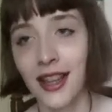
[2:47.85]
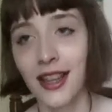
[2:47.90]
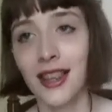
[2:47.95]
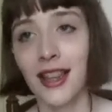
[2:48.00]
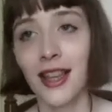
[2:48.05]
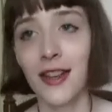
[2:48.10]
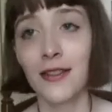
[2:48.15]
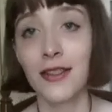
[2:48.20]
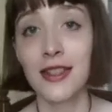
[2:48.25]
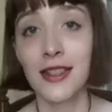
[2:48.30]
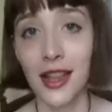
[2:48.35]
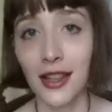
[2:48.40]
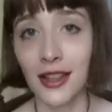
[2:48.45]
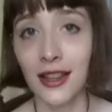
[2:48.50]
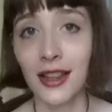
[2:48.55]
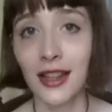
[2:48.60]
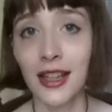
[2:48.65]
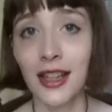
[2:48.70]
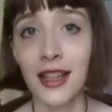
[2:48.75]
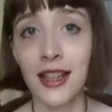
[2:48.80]
They have
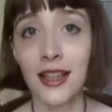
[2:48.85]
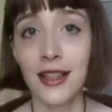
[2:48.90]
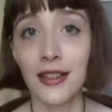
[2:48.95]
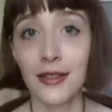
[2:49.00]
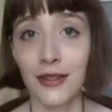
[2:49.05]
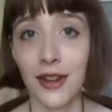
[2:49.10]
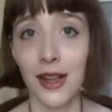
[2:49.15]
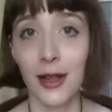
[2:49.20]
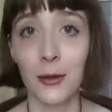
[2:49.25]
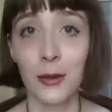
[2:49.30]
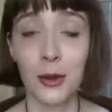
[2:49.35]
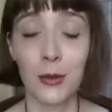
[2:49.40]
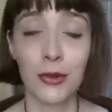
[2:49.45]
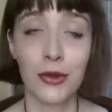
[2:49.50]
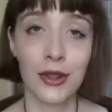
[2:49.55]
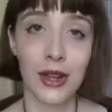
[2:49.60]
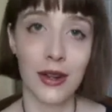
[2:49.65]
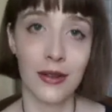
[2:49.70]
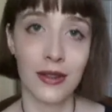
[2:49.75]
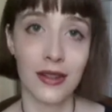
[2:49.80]
suddenly developed a
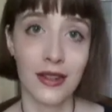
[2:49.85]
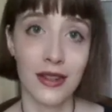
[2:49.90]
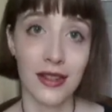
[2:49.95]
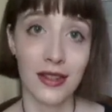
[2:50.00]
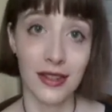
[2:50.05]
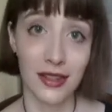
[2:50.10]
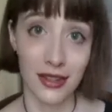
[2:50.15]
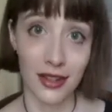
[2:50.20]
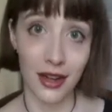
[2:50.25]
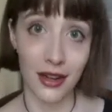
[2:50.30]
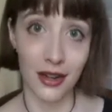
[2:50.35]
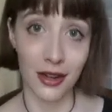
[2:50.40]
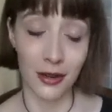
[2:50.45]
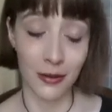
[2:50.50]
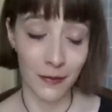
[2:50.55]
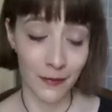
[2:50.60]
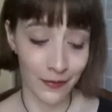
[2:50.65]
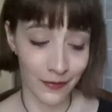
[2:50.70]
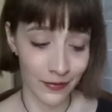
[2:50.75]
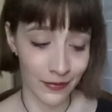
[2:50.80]
pronounced stutter.